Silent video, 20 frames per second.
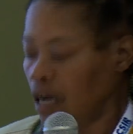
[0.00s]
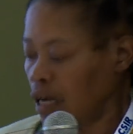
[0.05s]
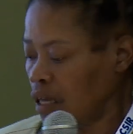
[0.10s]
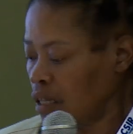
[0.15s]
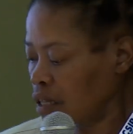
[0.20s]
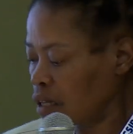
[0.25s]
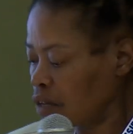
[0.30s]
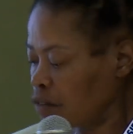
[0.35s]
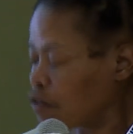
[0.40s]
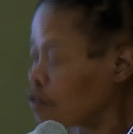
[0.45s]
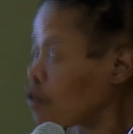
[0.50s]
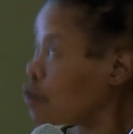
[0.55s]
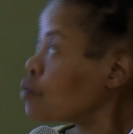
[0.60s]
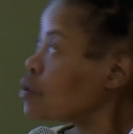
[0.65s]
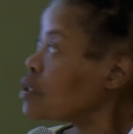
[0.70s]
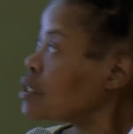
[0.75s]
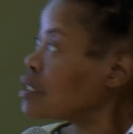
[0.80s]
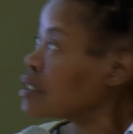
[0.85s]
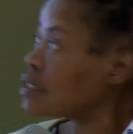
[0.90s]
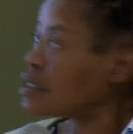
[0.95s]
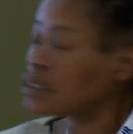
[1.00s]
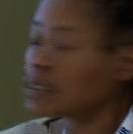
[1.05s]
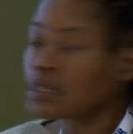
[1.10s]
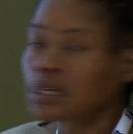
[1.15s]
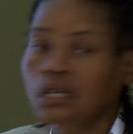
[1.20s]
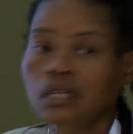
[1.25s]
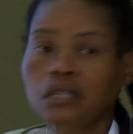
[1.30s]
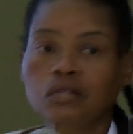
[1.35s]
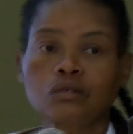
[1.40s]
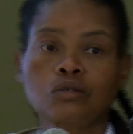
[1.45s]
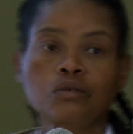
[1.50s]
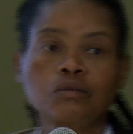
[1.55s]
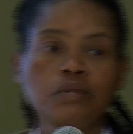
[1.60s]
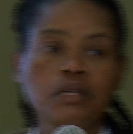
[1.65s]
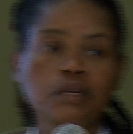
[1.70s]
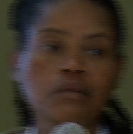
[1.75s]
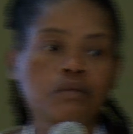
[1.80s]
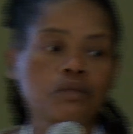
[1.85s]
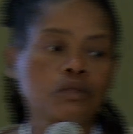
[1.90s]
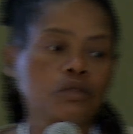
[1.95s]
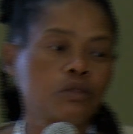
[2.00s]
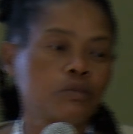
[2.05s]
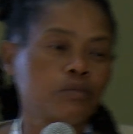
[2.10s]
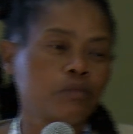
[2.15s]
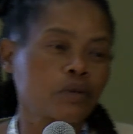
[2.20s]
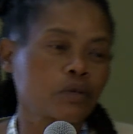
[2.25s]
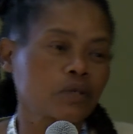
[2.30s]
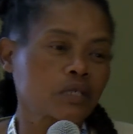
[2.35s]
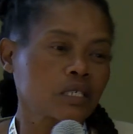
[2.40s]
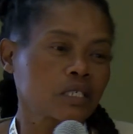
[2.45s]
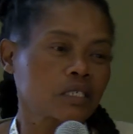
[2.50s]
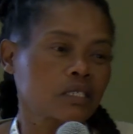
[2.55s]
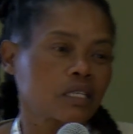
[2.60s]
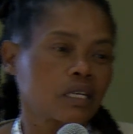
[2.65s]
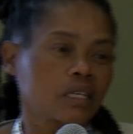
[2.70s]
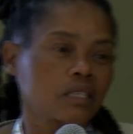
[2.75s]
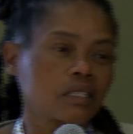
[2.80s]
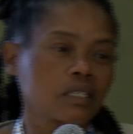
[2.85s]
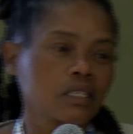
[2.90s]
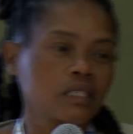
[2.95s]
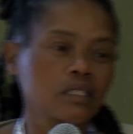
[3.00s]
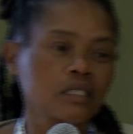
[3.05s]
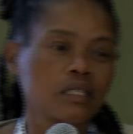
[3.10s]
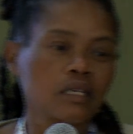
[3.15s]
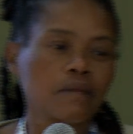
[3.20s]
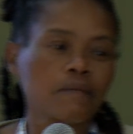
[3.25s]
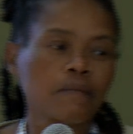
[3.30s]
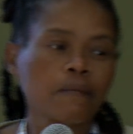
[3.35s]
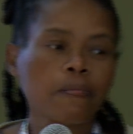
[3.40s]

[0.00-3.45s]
and therefore we need to be able to process that data.